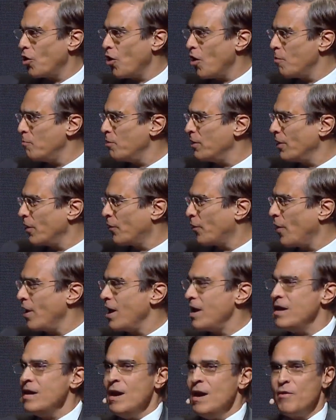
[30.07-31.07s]
Aubrey de
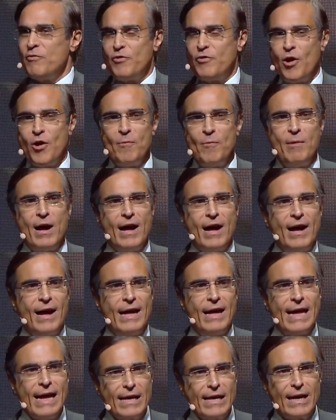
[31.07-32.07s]
Grey from
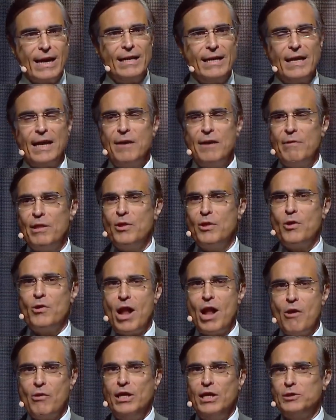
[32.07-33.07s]
England, even though
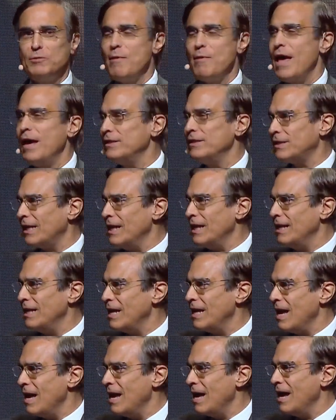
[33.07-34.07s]
now he's based in
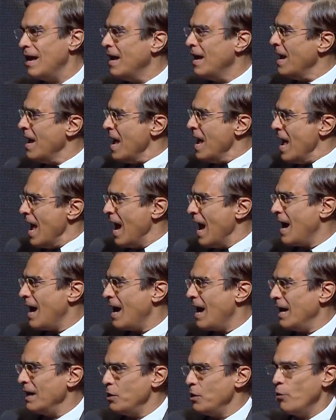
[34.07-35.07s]
the
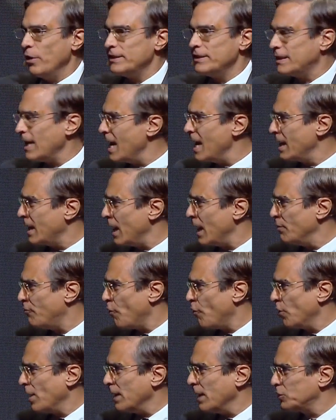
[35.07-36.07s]
USA in
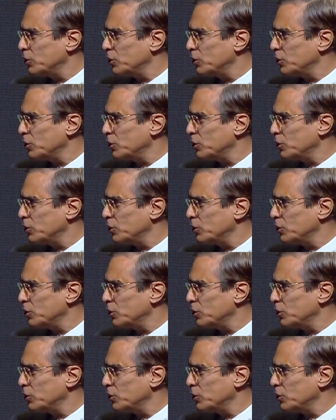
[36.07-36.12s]
California.